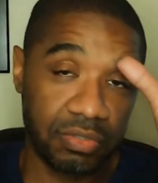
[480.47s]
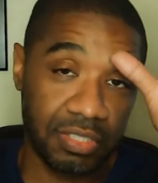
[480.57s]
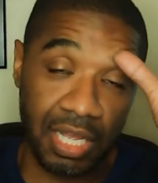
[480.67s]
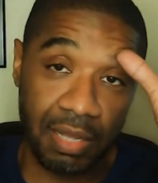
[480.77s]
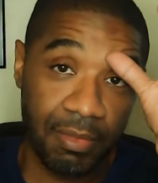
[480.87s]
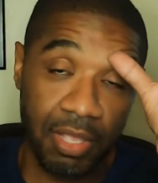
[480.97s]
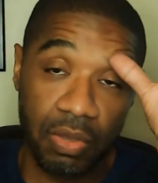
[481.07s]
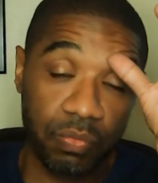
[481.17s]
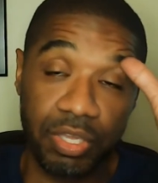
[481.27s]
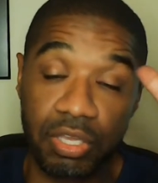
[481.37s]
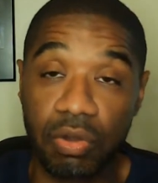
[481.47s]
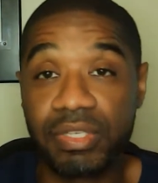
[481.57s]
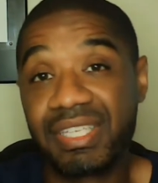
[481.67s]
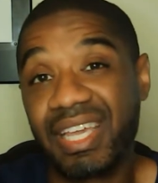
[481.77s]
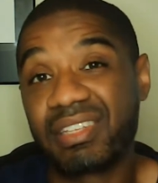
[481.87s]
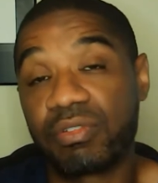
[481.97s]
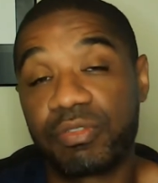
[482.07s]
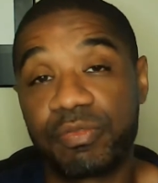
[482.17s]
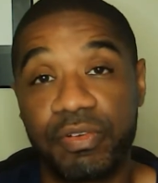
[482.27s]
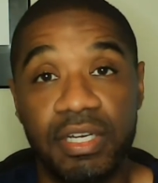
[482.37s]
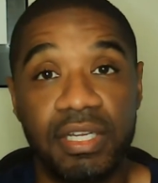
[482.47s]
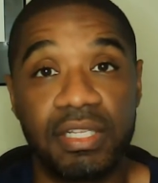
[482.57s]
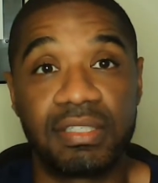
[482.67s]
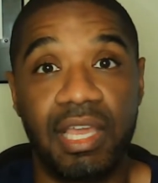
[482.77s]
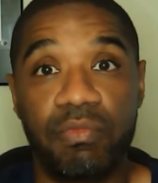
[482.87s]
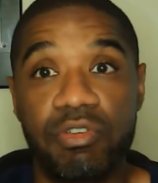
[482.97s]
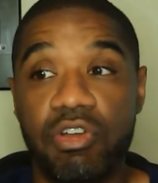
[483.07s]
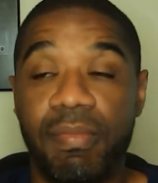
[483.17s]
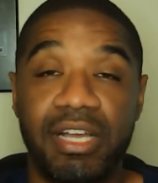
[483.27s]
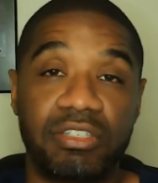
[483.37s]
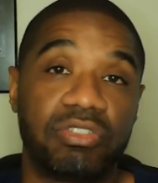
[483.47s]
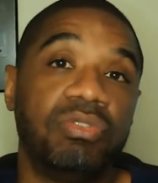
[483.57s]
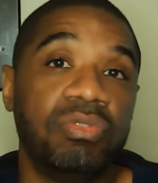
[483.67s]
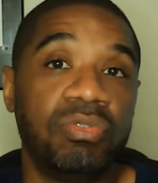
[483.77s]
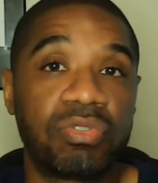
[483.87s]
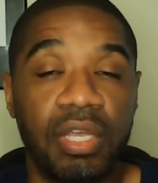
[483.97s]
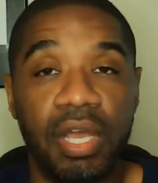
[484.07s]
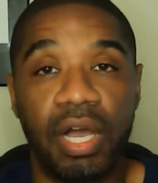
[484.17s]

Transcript: job, we go and we take those funds and we go buy shoes.